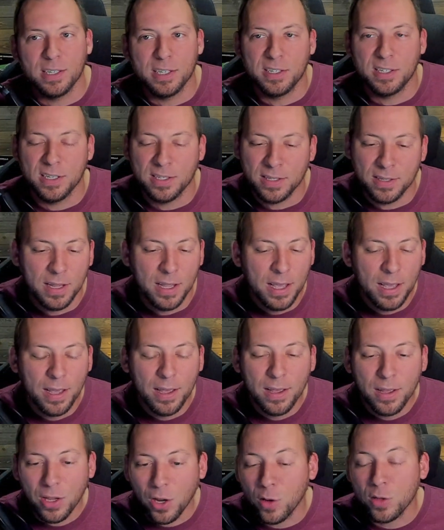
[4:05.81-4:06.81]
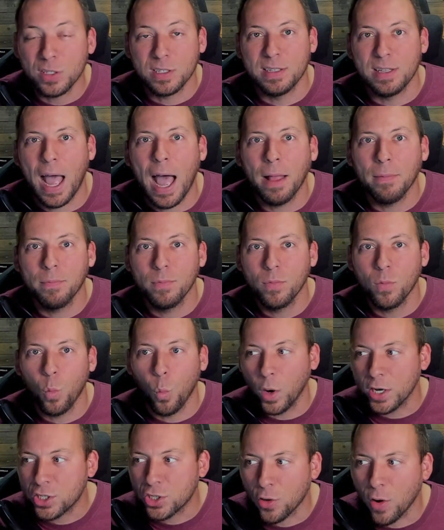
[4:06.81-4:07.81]
This isn't, you know, it's not
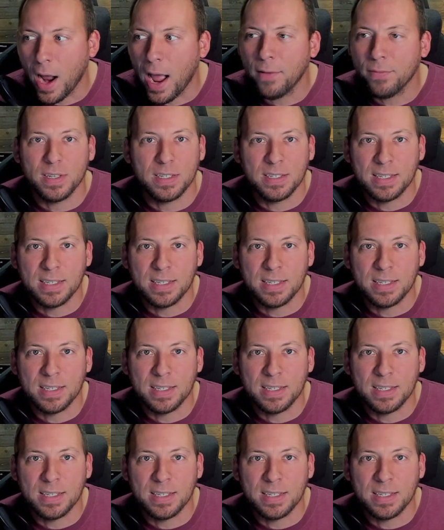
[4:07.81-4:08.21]
witchcraft.